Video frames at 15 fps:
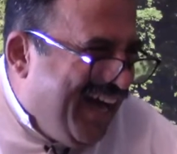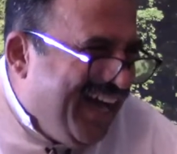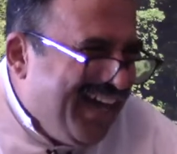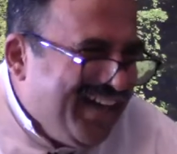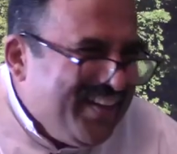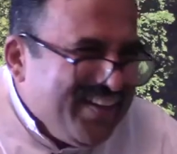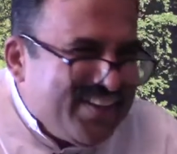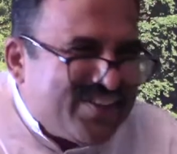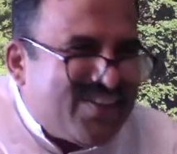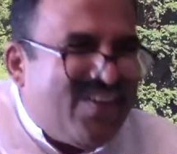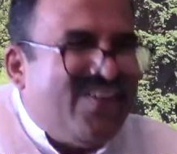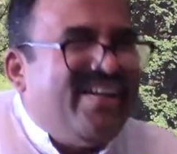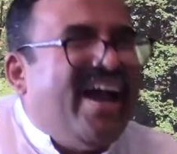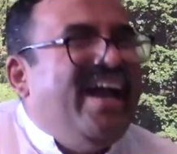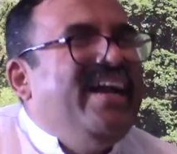
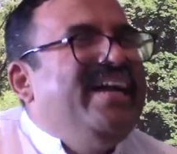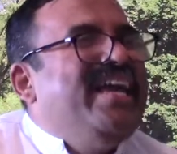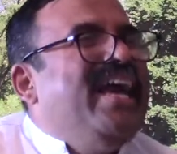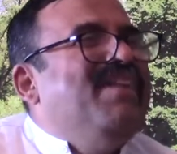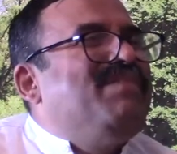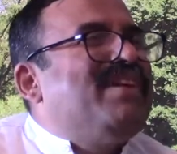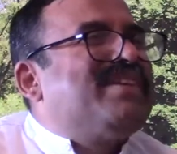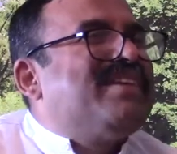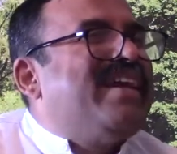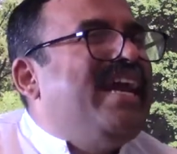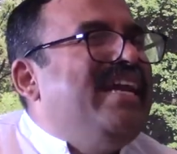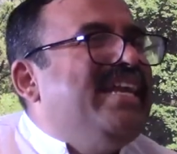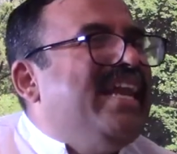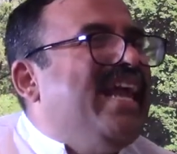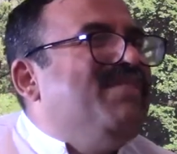So 90%,
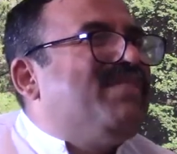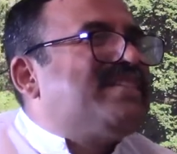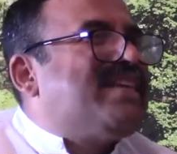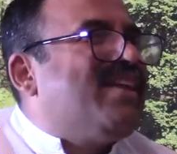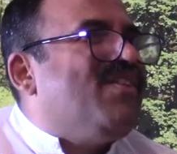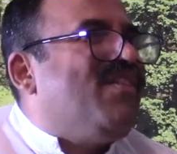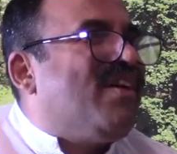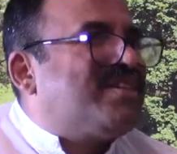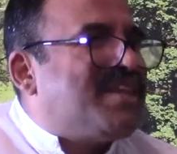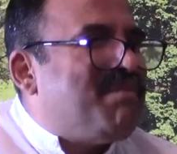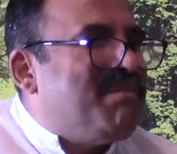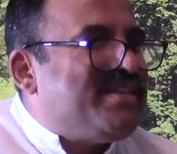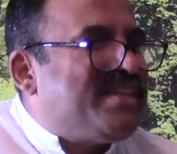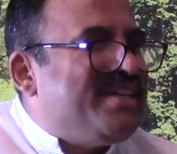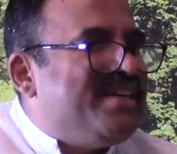99% of WhatsApp
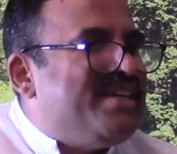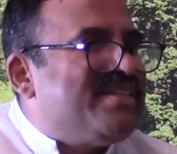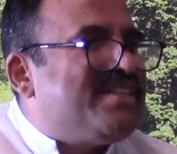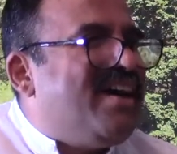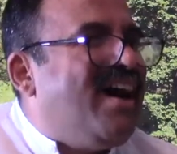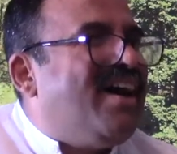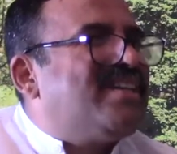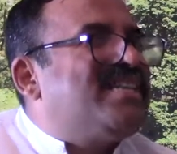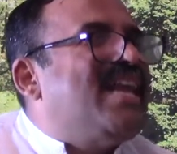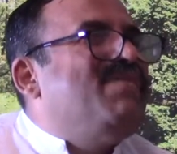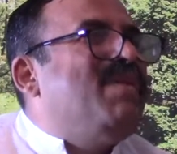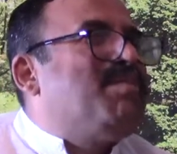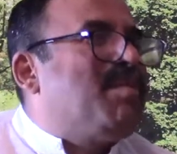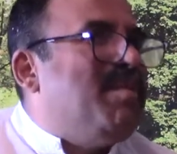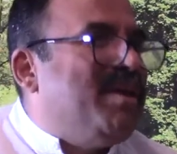messages are
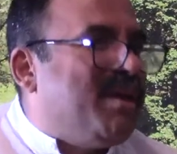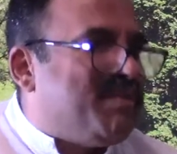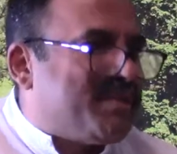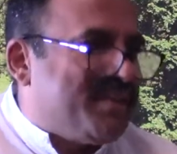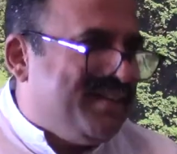self-improvement tips.